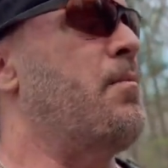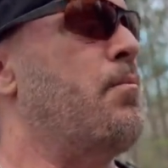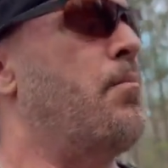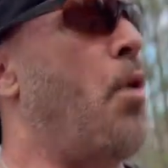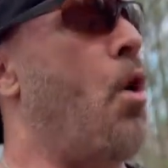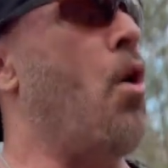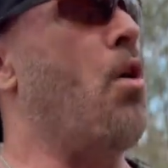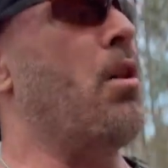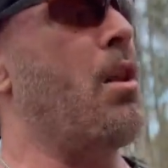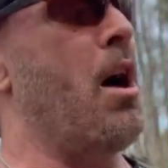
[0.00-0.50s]

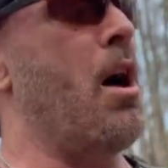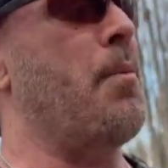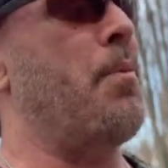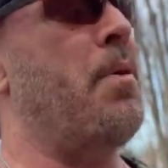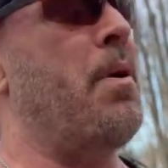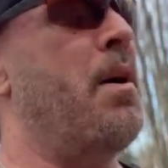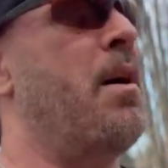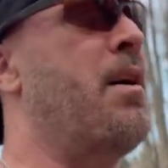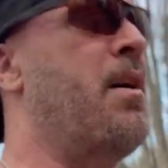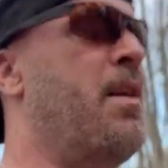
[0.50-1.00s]
Pull up,
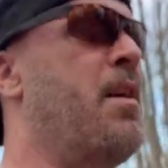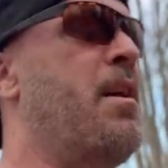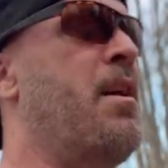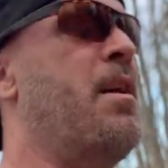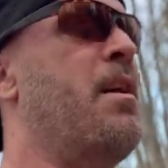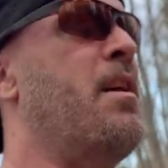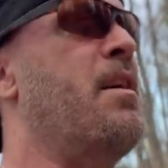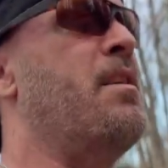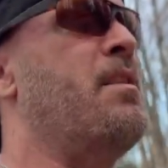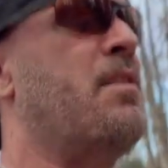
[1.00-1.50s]

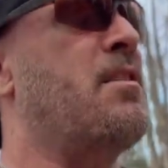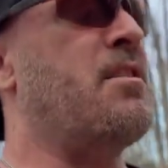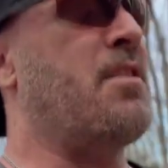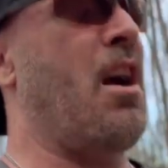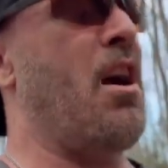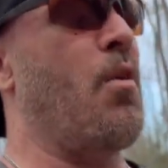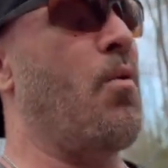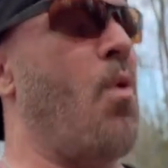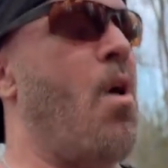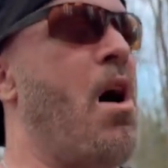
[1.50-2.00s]

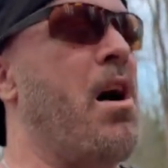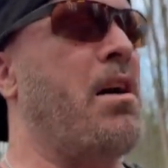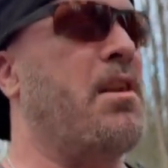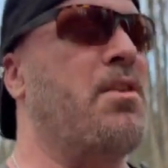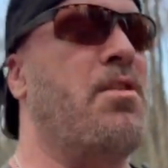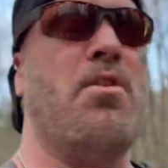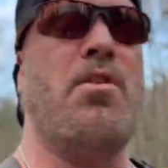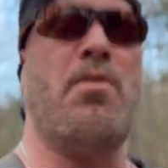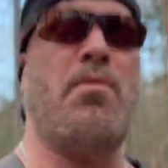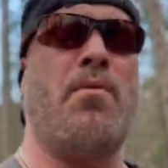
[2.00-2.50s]
start walking
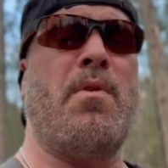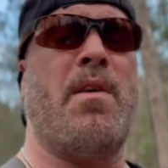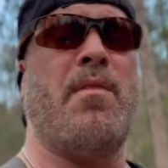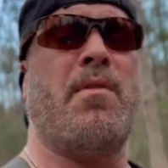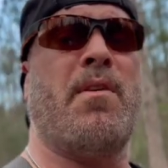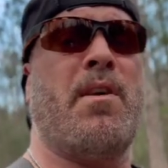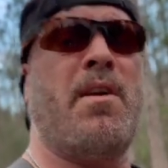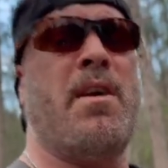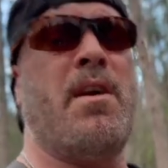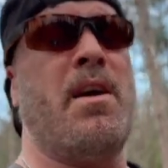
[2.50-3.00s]
to the
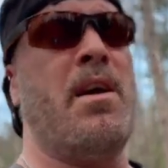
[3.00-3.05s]
river,